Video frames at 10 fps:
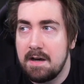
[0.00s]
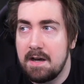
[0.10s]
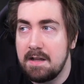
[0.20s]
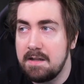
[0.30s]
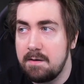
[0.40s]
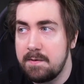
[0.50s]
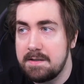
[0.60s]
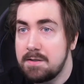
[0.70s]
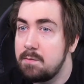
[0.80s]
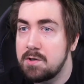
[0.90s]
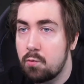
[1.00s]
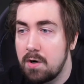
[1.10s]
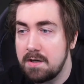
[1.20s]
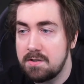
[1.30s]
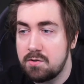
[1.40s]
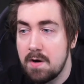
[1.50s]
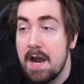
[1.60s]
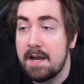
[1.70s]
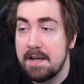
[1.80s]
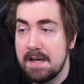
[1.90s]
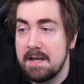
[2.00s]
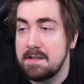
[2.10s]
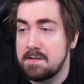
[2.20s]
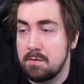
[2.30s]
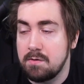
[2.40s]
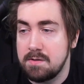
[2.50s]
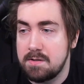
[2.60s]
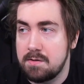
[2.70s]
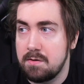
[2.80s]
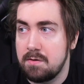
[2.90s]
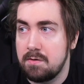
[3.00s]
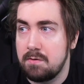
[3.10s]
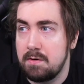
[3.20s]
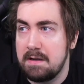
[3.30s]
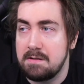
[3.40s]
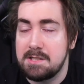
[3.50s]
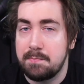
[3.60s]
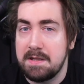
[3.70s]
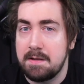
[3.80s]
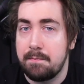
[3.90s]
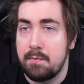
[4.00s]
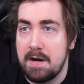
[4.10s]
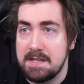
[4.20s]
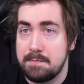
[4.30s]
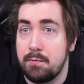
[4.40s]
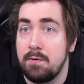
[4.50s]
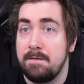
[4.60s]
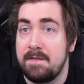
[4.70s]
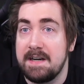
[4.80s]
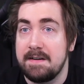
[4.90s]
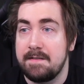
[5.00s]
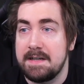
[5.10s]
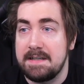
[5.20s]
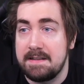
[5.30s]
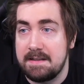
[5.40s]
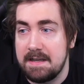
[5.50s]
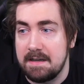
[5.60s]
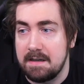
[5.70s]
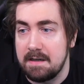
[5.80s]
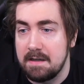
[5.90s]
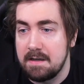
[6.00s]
a little bit too much work to track. And it's also, it'll split the prize pool very, very thin.